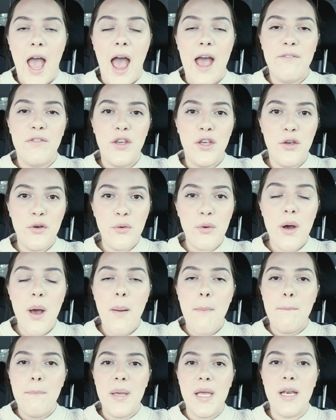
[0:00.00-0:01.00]
Have
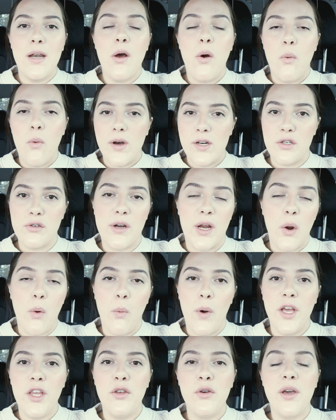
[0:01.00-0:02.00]
you been
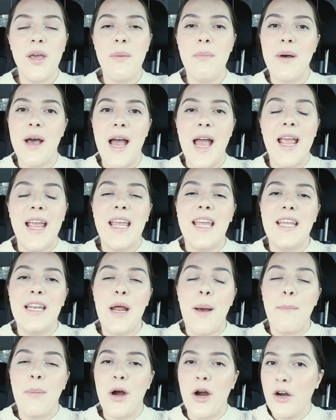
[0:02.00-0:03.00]
wondering what you can buy
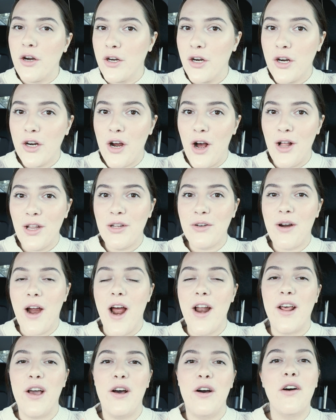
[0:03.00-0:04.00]
in Parker,
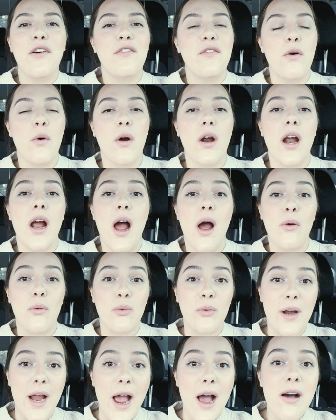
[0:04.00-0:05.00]
Colorado for
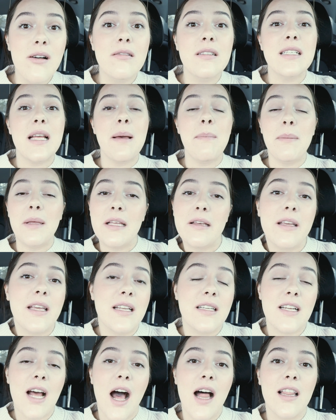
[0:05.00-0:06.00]
around $1
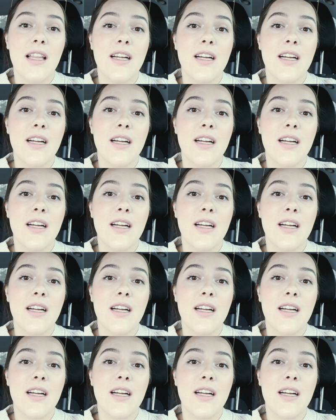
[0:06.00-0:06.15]
million,